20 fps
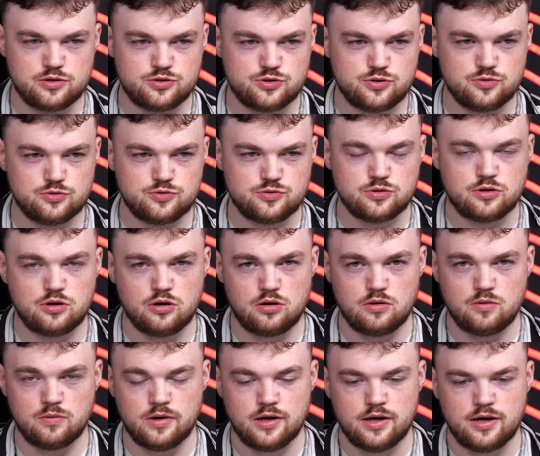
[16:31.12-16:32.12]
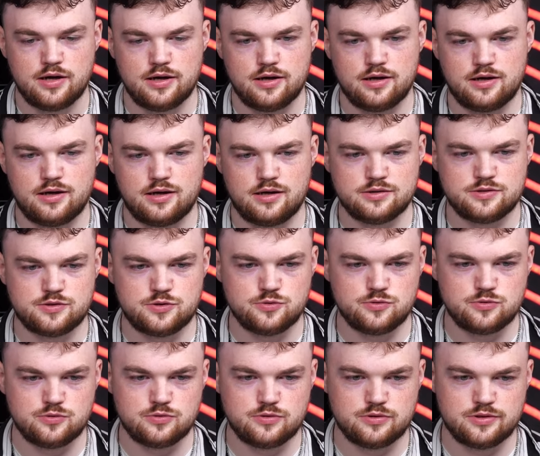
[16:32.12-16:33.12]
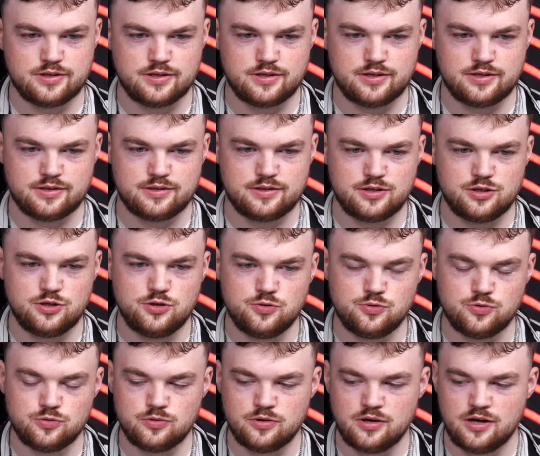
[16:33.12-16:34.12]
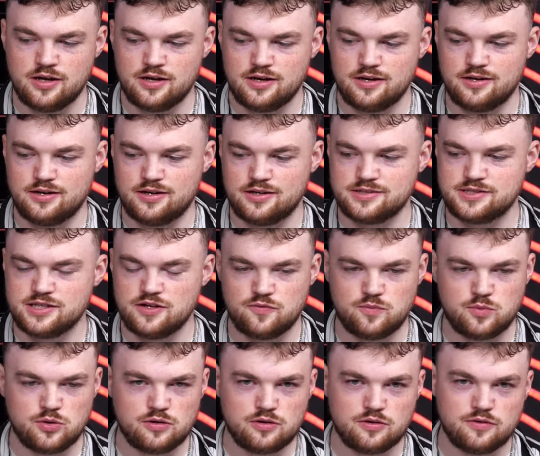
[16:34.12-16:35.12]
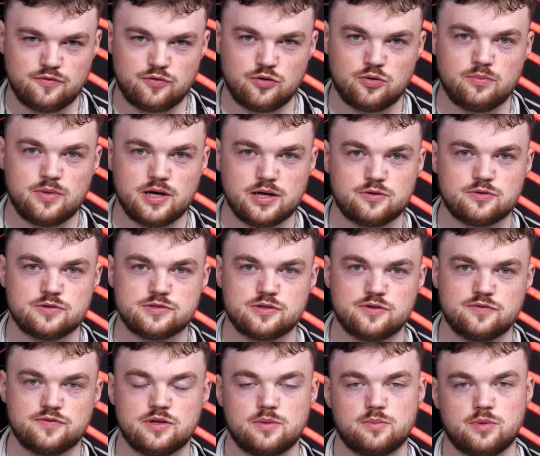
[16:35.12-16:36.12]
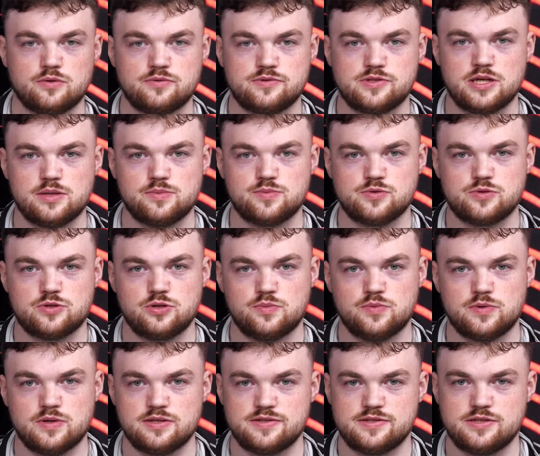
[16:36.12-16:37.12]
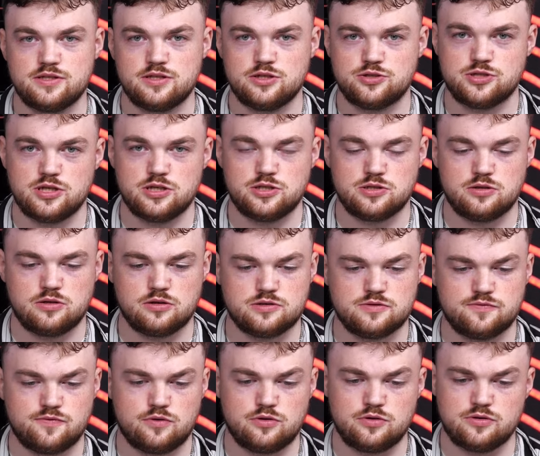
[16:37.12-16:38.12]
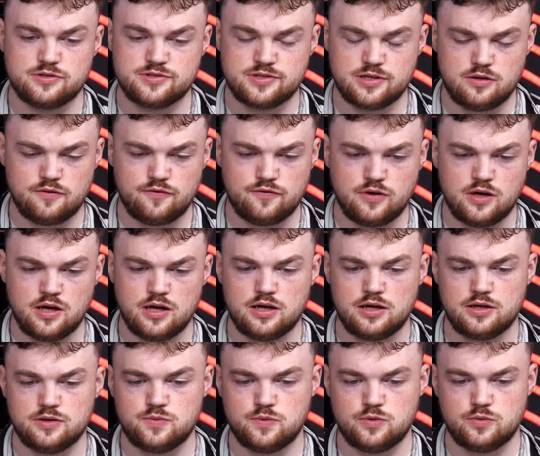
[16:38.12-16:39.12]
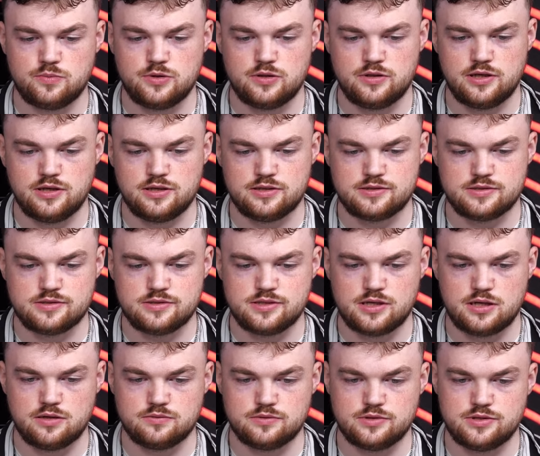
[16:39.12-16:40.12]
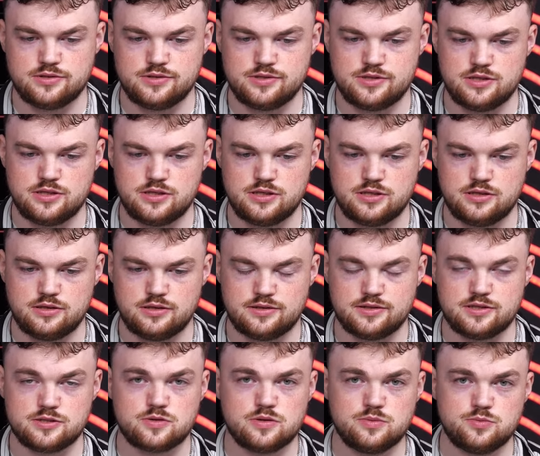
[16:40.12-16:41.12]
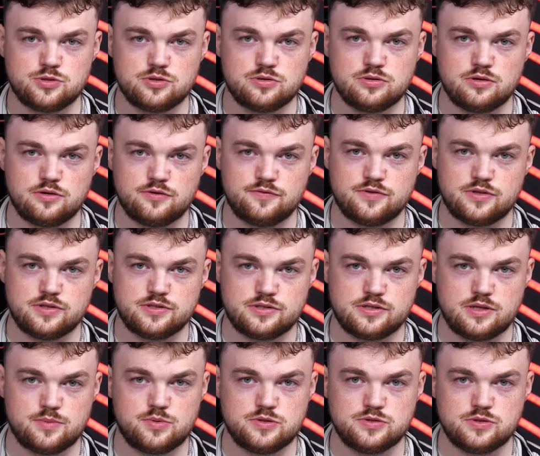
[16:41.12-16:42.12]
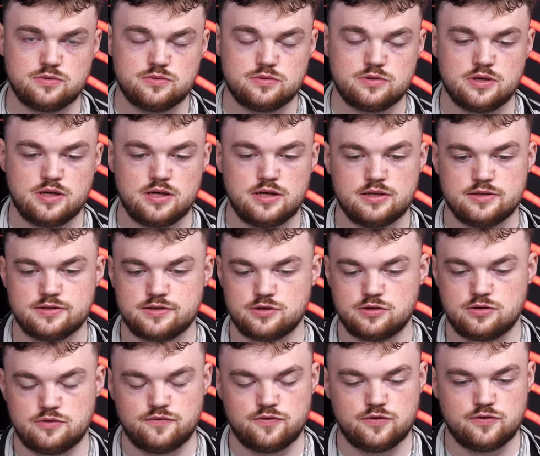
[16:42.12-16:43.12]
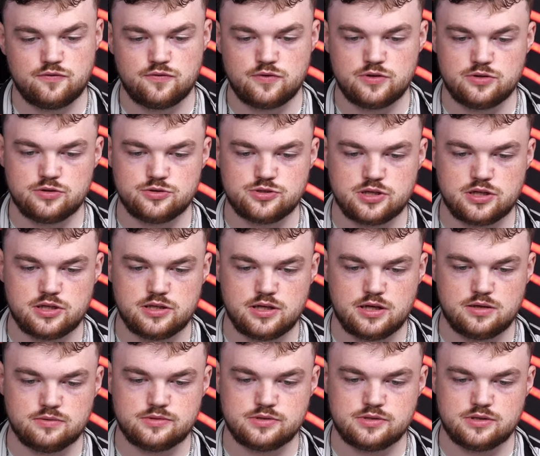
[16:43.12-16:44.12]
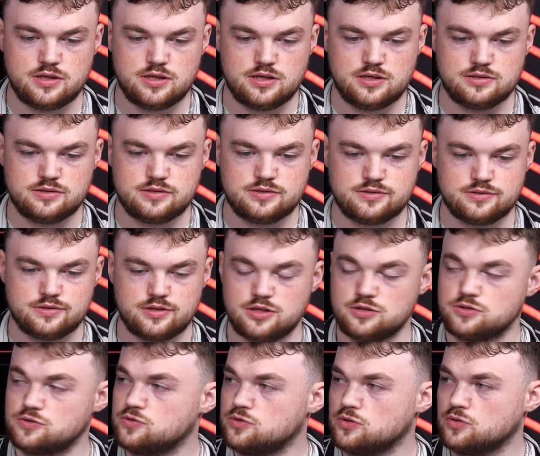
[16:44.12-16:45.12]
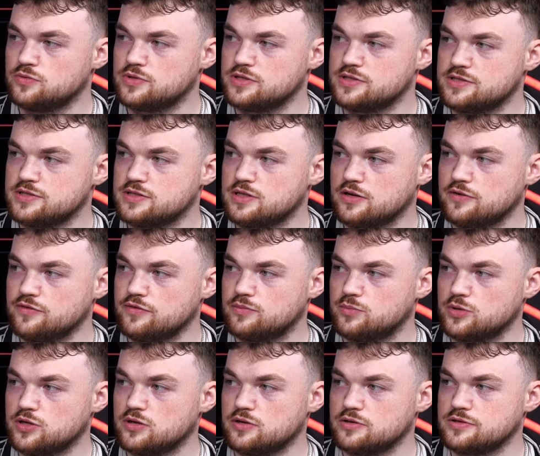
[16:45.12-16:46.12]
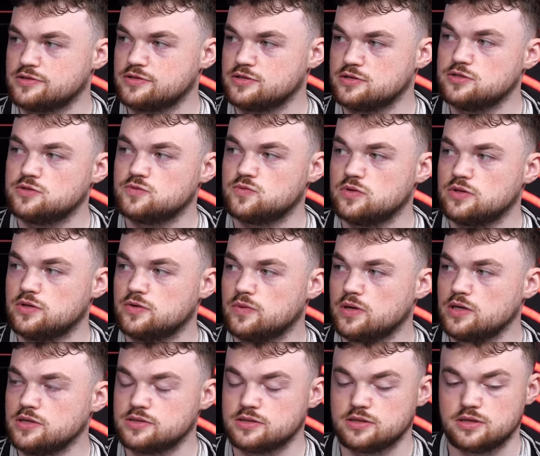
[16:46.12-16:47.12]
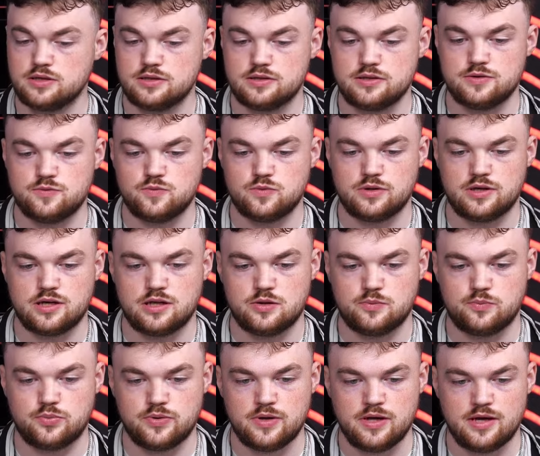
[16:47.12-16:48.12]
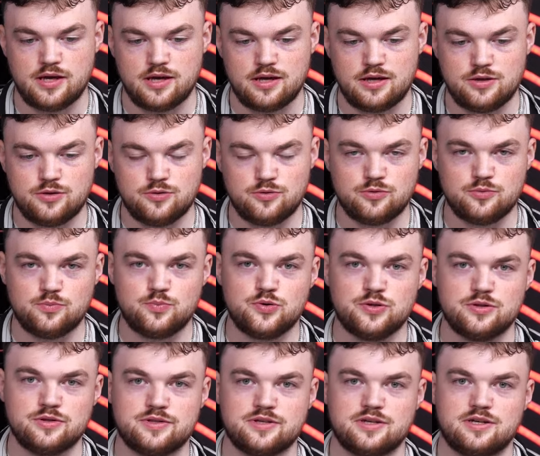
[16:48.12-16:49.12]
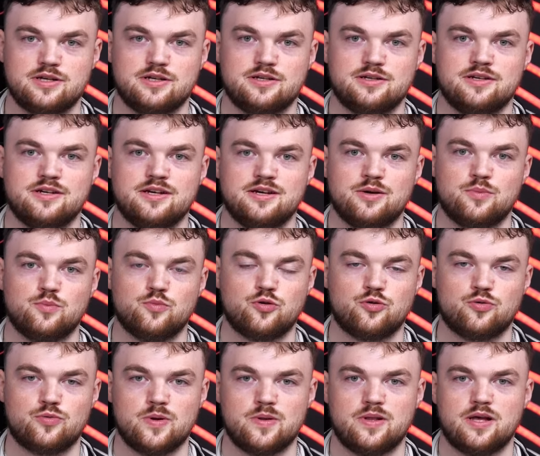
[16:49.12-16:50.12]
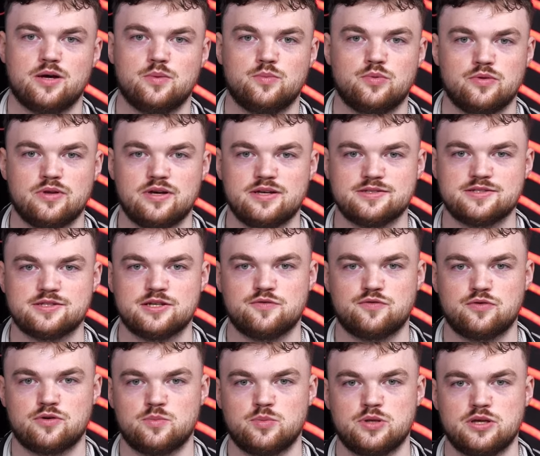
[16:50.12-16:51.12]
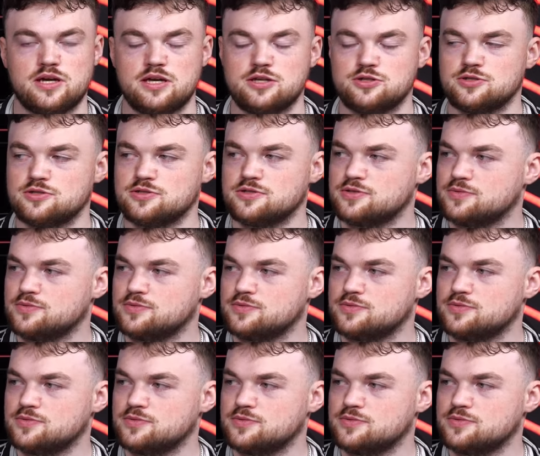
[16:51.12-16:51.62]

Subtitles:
you to go to the new dev blog from Microsoft about TypeScript and see the changelogs for yourself. It will be linked down in the description of this episode, so feel free to check it out and get to know this stuff, because it's really great and it will help you build more reliable and safer applications.